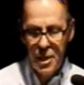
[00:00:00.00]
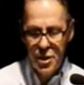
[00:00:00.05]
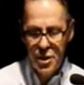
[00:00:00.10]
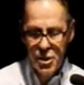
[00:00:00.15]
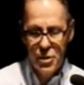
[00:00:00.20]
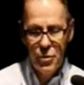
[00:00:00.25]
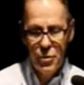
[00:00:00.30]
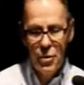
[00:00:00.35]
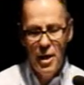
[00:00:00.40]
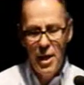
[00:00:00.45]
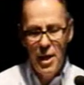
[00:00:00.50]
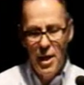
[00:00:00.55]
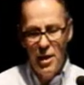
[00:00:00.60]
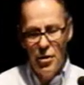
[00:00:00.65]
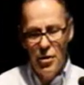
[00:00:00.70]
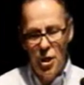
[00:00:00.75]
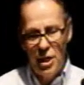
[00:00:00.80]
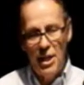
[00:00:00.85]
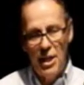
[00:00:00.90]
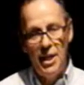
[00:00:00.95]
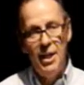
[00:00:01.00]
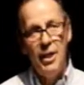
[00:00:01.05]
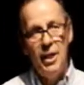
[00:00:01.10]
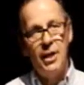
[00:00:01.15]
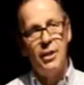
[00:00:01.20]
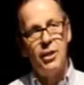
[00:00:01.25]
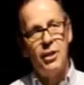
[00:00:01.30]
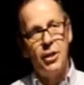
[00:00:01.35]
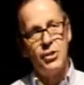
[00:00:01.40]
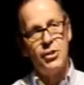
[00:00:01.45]
So the
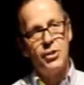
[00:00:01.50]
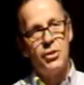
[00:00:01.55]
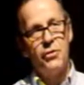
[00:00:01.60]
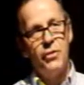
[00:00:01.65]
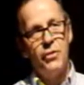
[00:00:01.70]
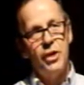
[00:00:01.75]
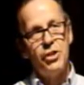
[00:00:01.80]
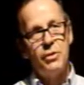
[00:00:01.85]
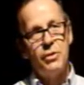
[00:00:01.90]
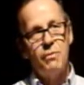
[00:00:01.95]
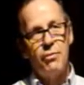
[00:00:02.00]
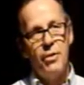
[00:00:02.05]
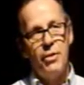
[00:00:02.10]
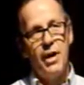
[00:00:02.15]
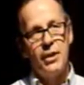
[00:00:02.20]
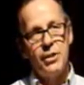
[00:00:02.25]
key in conservation